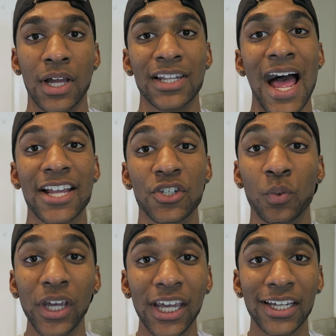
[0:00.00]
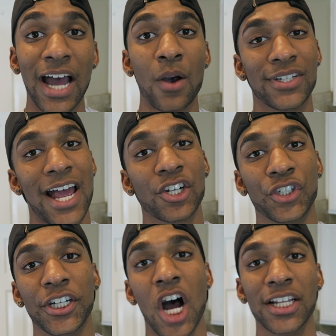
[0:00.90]
Last week, I was
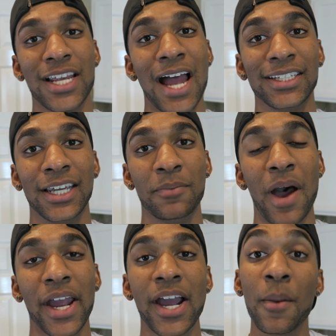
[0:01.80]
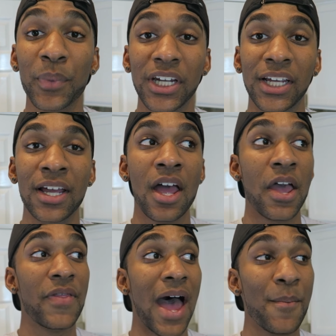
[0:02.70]
actually contacted by a company
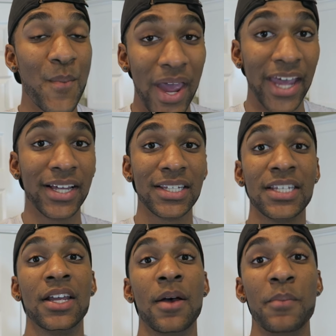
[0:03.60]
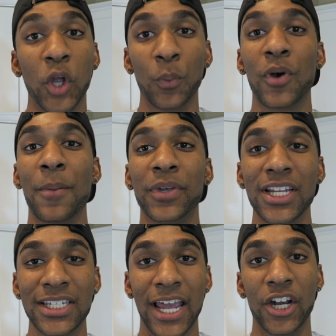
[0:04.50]
that makes meal prep
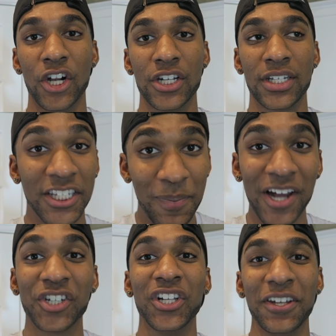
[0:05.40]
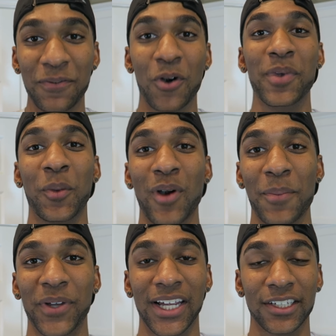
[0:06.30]
containers, especially for meal
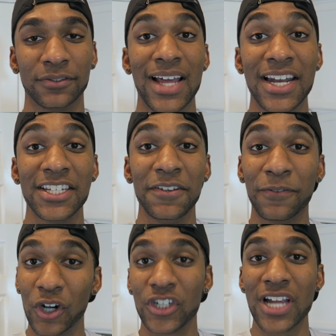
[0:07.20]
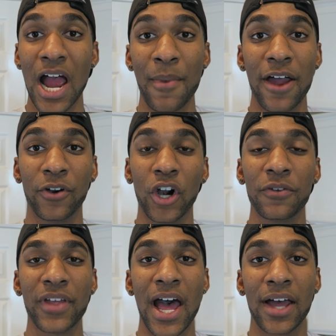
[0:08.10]
prepping. That is the first time I've heard
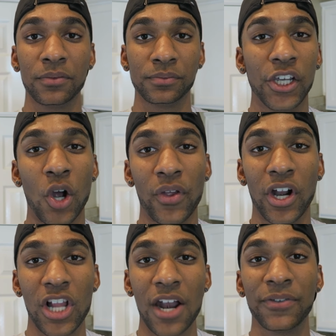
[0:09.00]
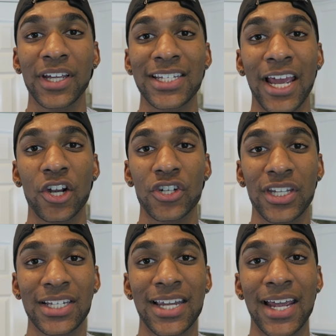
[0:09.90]
of that. You know, there are a lot of containers
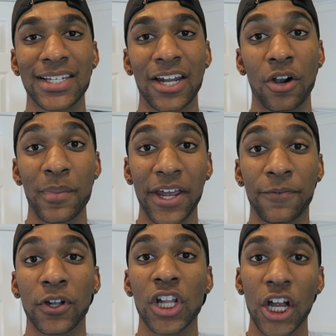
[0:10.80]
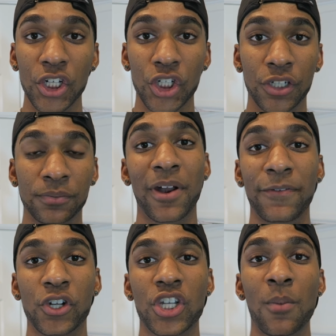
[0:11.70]
these days that are made for lunch, but
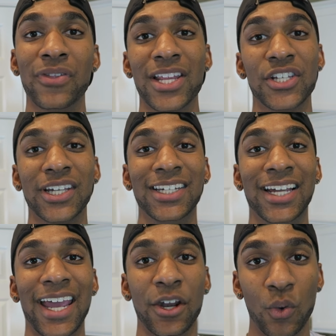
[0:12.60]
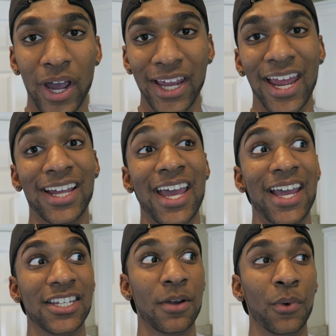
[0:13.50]
if you're someone that's looking to gain weight,
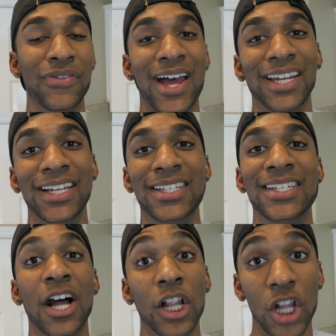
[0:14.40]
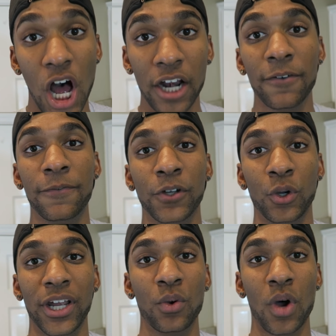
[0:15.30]
AKA someone that eats a lot of
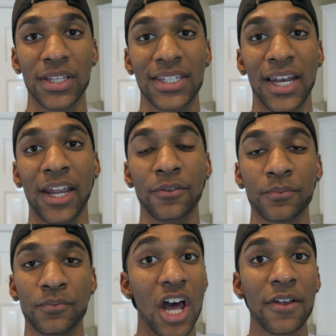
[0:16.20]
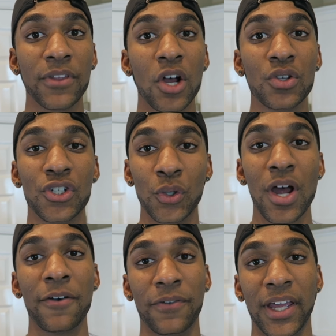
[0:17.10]
food in one sitting, a lot of those do
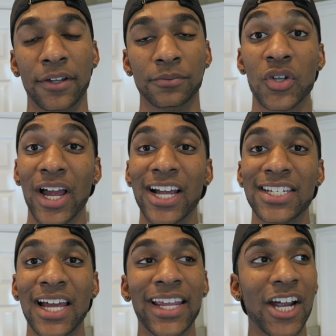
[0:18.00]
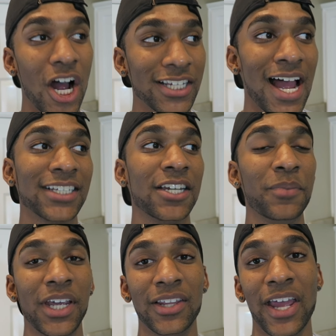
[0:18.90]
not fit. So like I said, they contacted
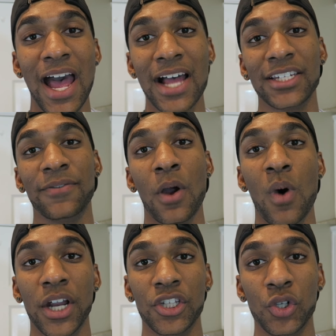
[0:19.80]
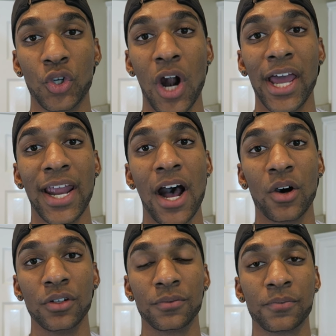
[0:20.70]
me, they asked if I wanted to try it
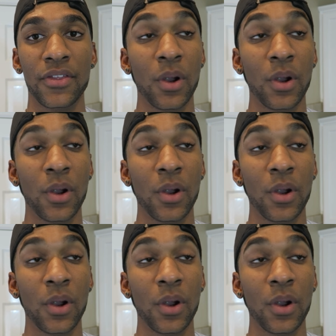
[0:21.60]
out.